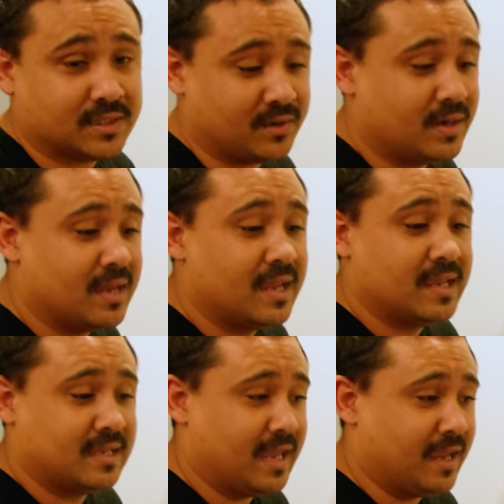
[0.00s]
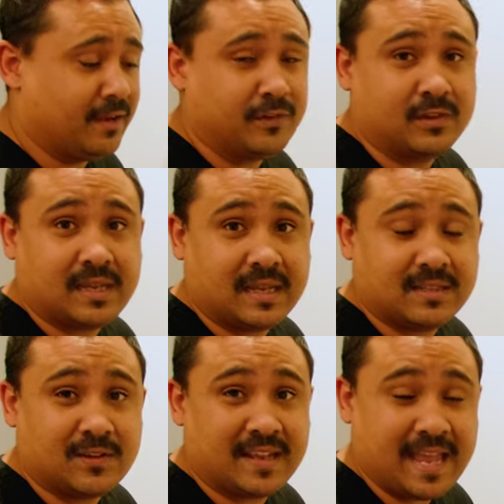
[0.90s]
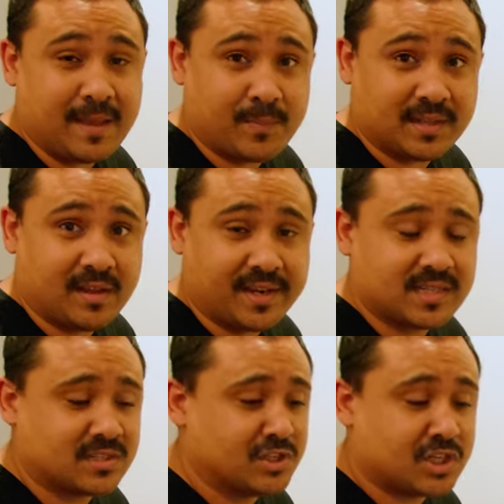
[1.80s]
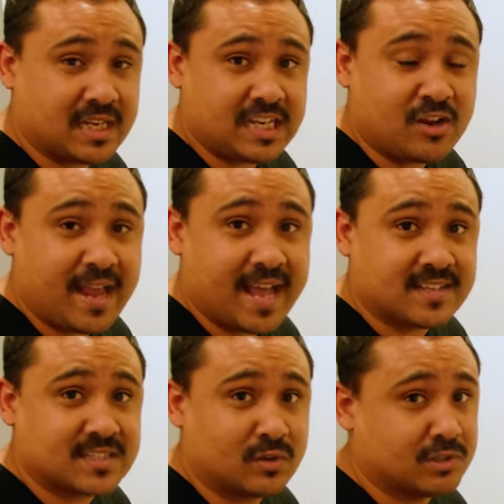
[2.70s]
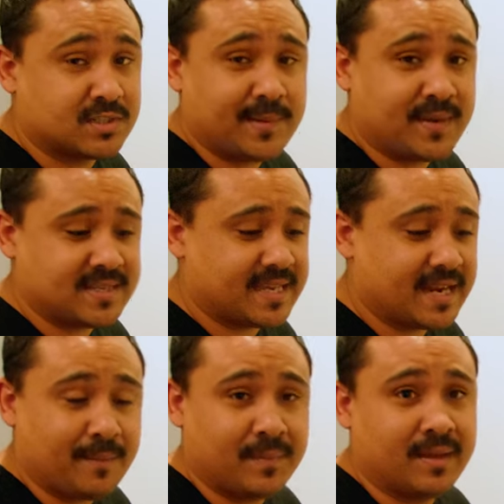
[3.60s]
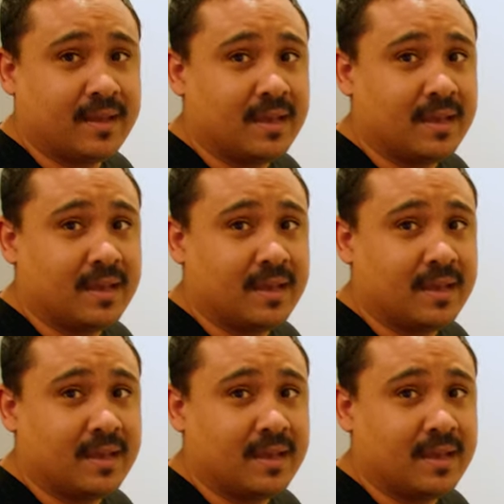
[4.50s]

So yeah, if you're looking at doing an ambient lighting solution in your house or streaming setup,